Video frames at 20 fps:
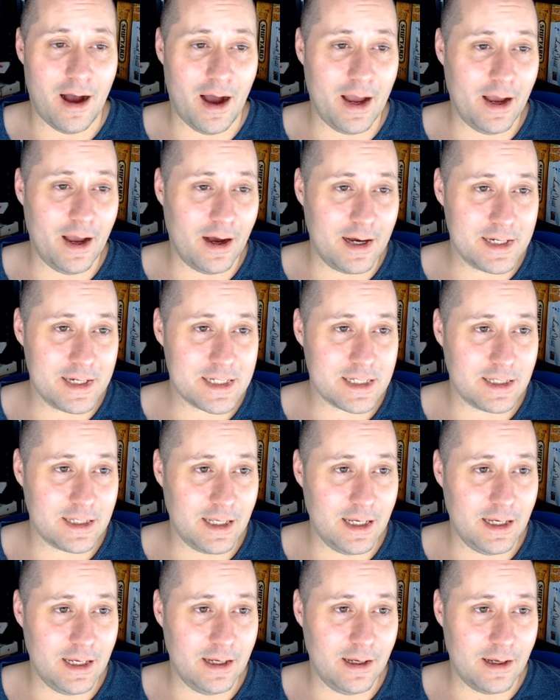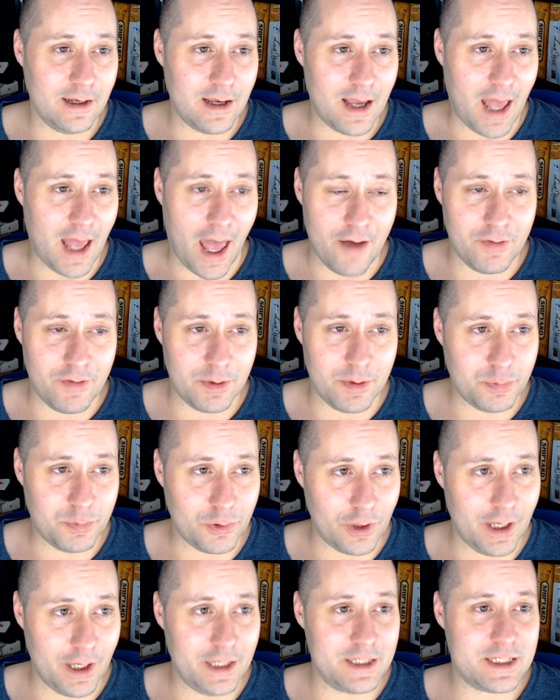honestly haven't
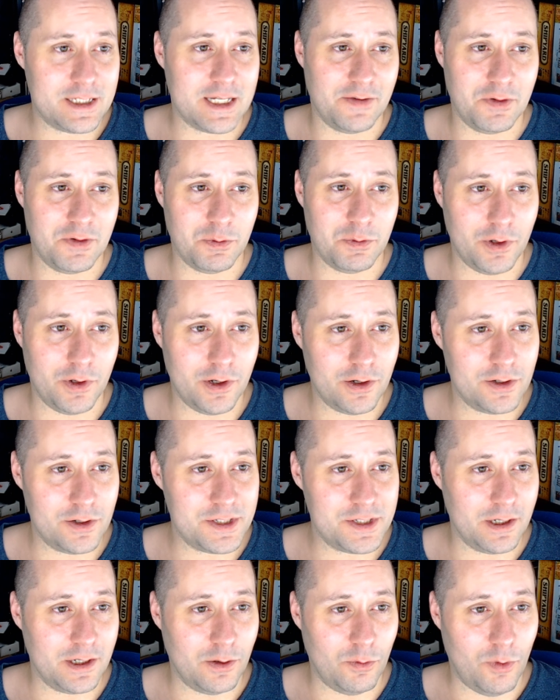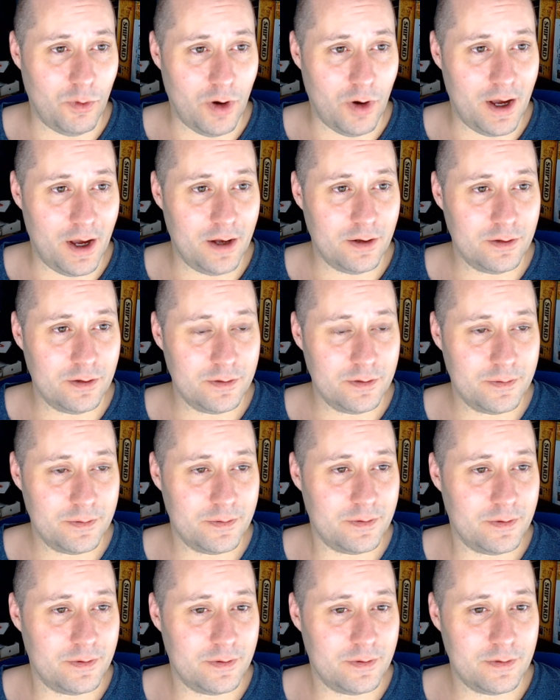played Seven Wonders in a while.
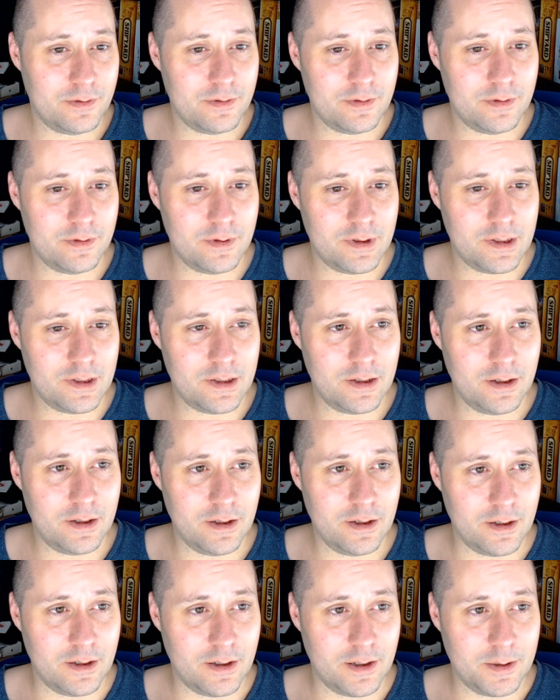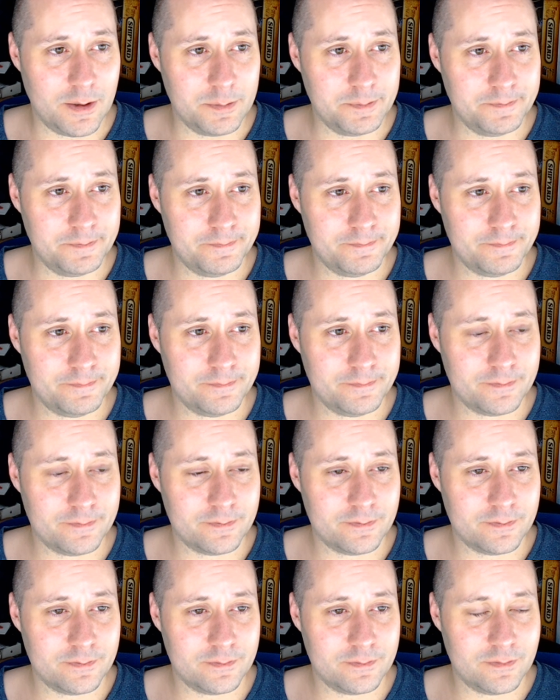Um,
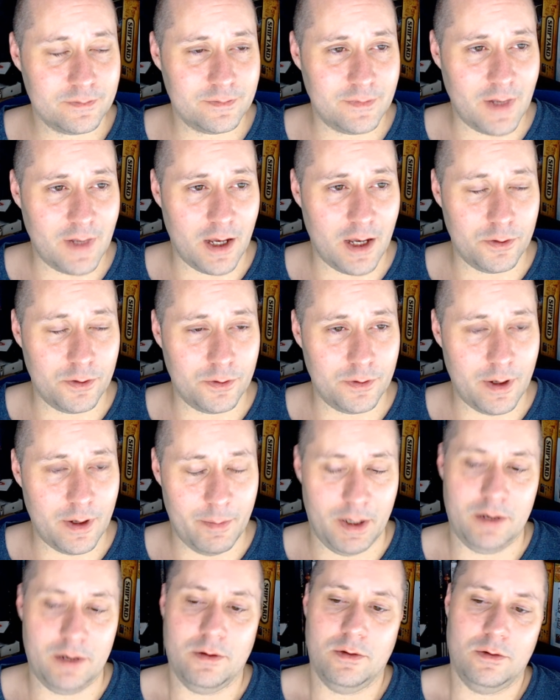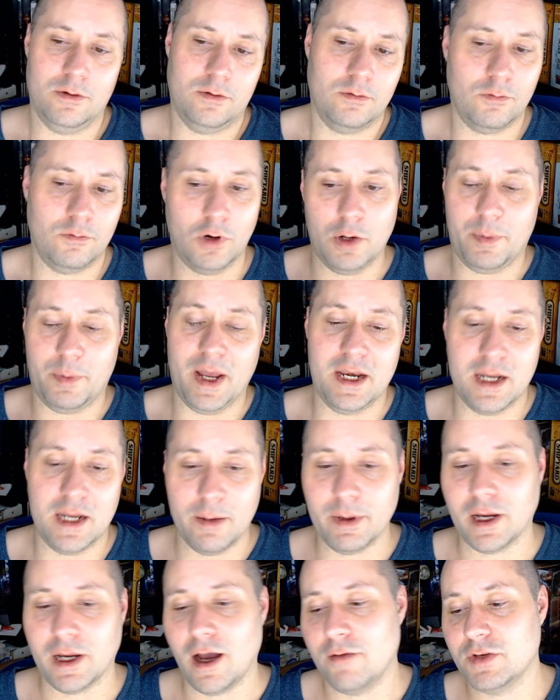I don't. I mean, we're in a
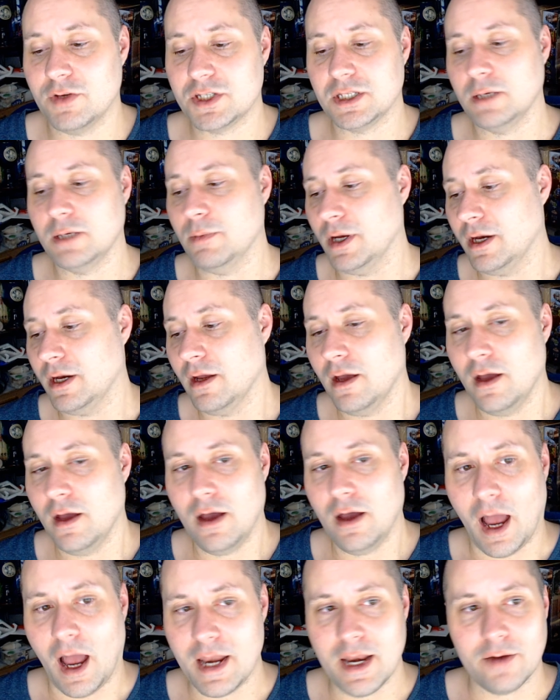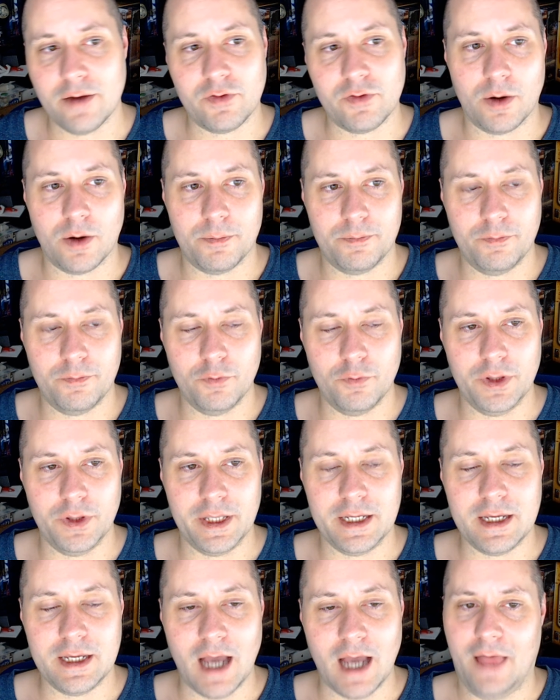pandemic, obviously, but I never really
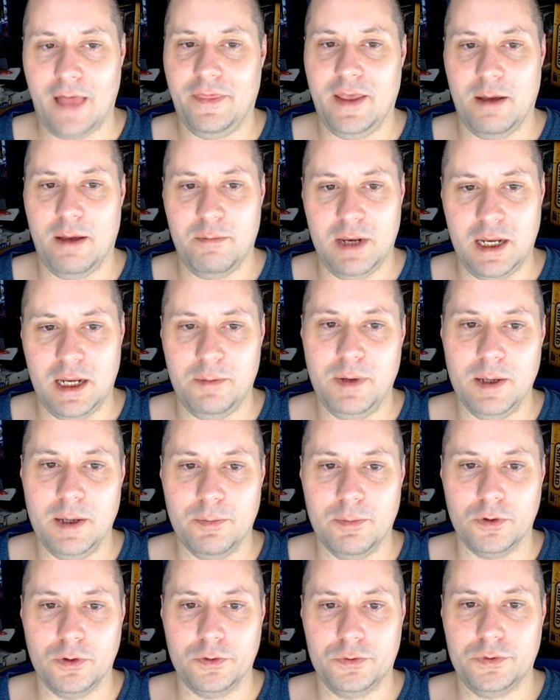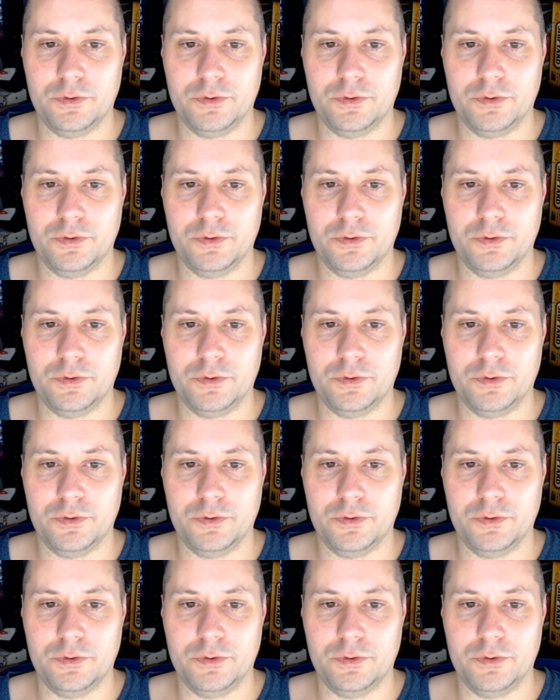got that many people